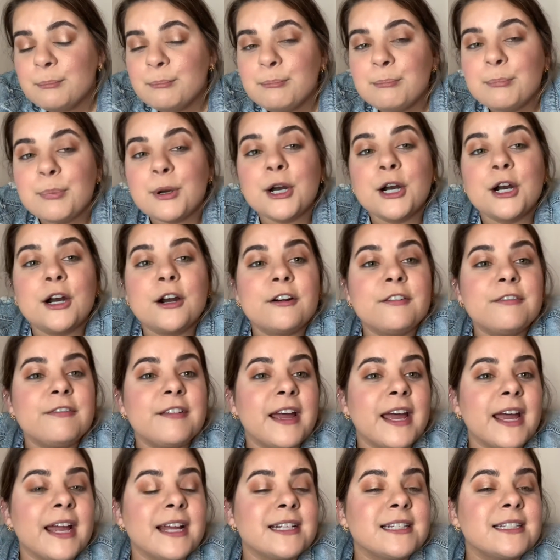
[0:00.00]

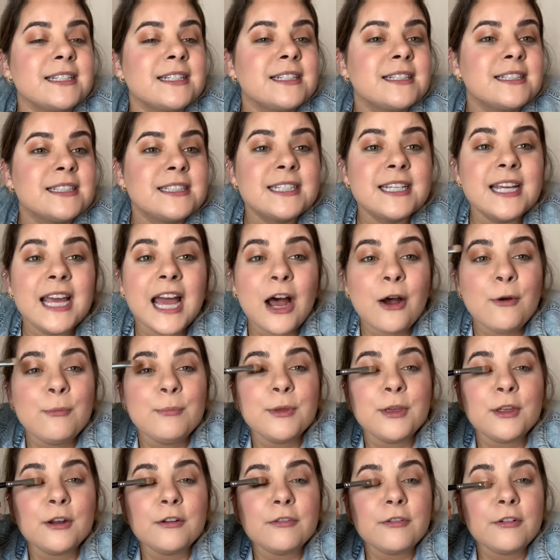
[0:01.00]
Perfect. See how
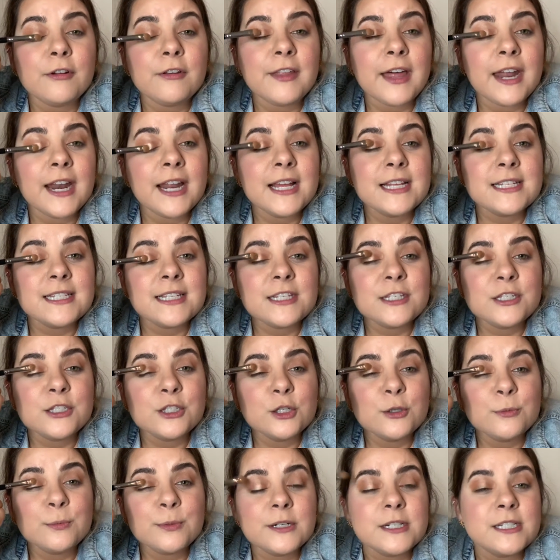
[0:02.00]
beautiful that is? It's
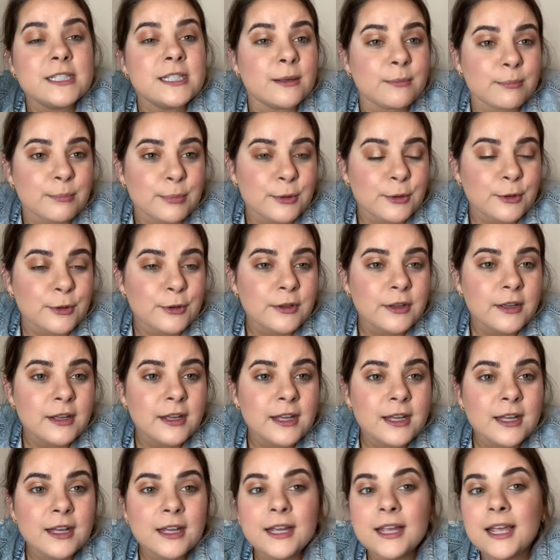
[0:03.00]
super simple,
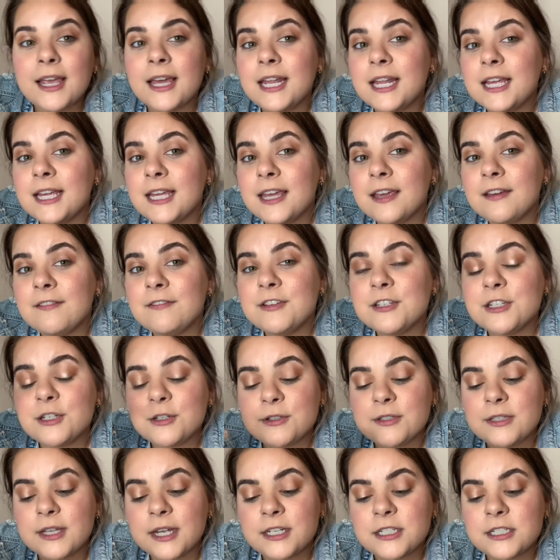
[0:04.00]
and it gives you
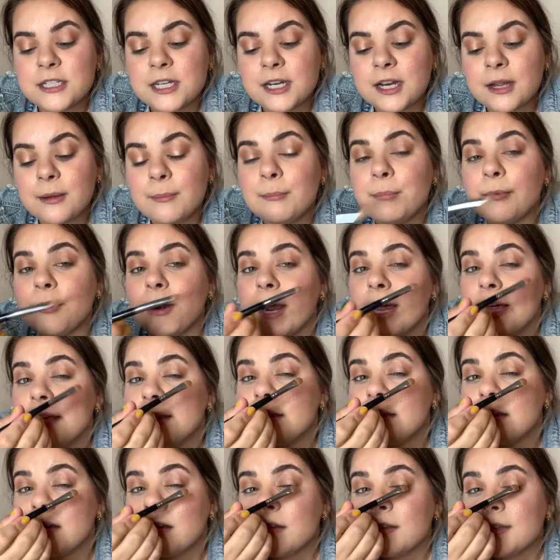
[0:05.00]
such like a bright
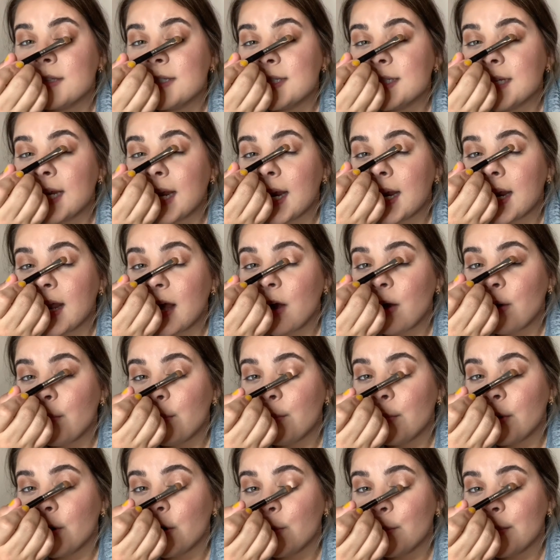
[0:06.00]
little standout
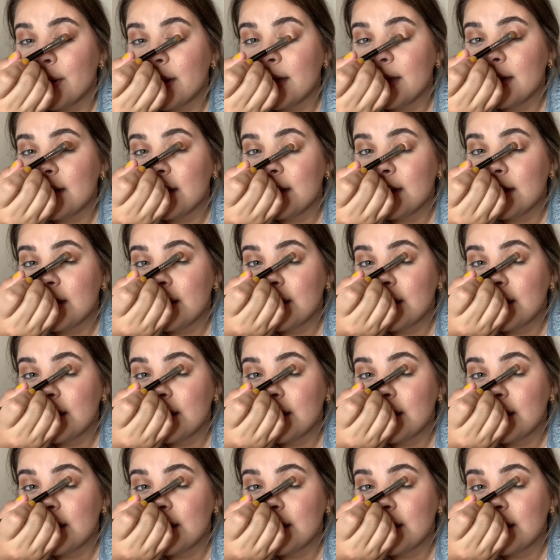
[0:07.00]
moment.